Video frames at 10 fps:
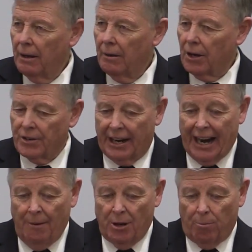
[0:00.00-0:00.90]
Because they
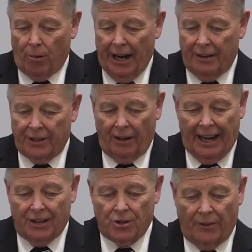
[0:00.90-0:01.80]
came to break the
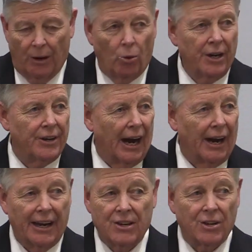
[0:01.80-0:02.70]
legs so they would die.
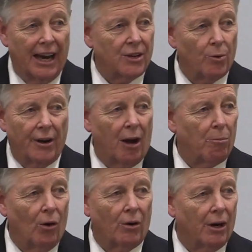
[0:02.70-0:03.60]
His legs were not
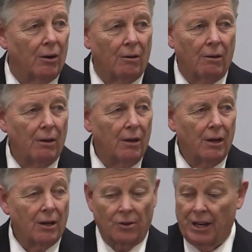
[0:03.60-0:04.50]
broken
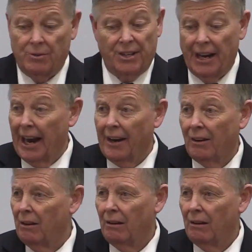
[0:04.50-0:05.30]
because he was dead.